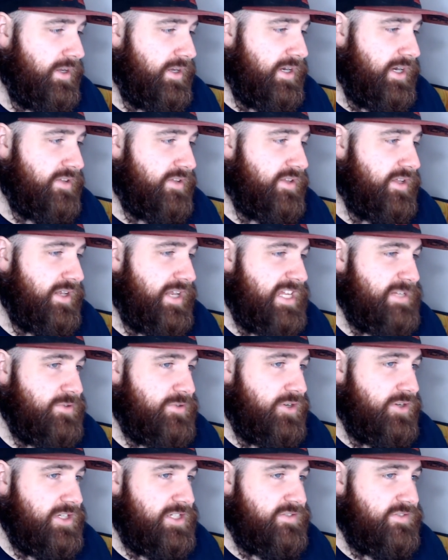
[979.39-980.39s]
And then last but
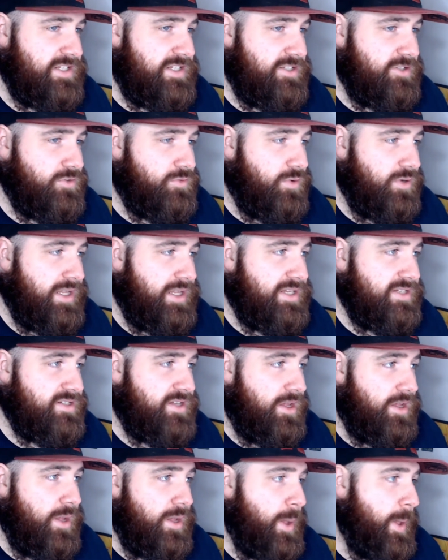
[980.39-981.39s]
not least, for this little one is
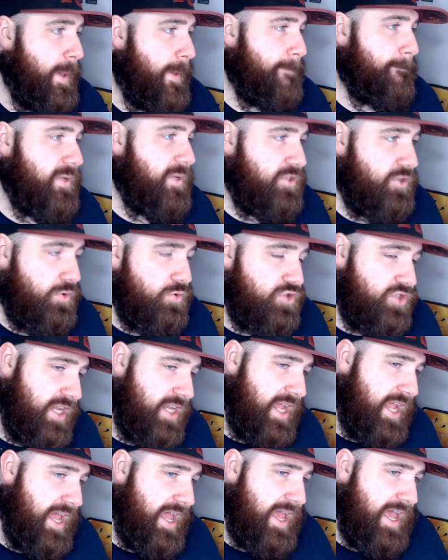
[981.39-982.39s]
Madolce
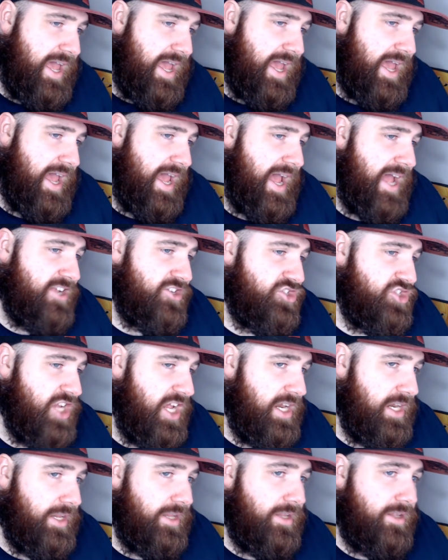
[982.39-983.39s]

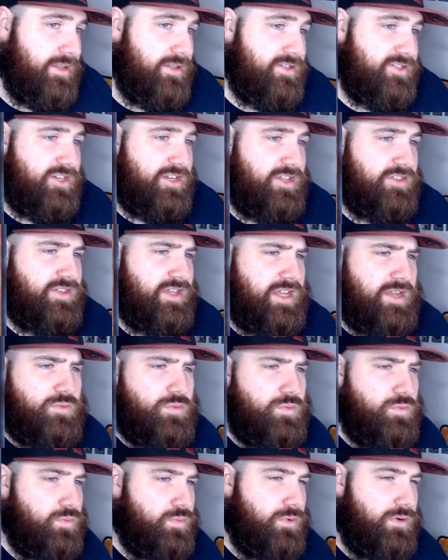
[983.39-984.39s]
Angeli. So you're
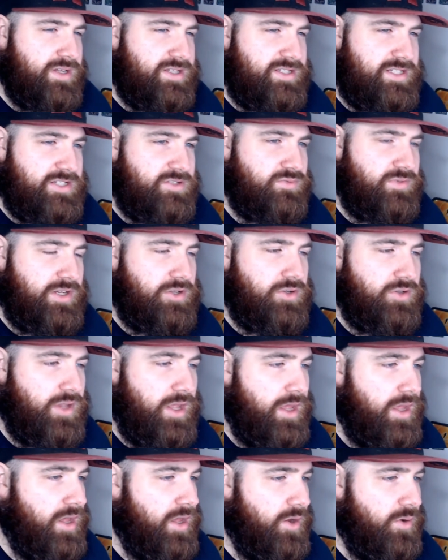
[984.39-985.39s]
thinking, why is this really good?
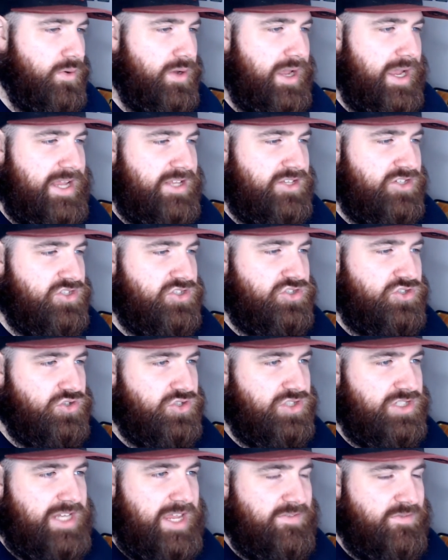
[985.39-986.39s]
It's
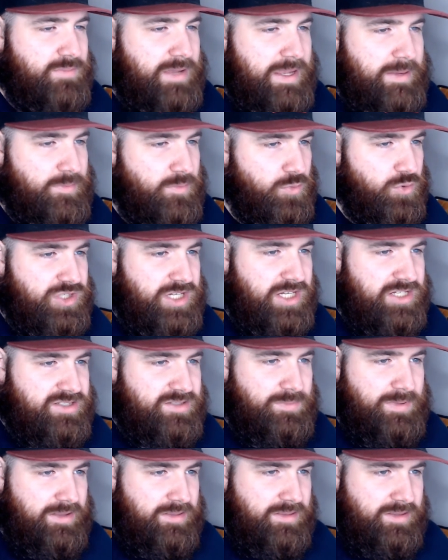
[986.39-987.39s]
just giving people more chance to
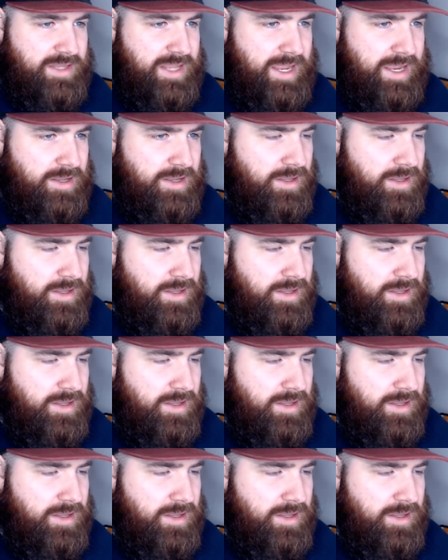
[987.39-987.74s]
play the deck.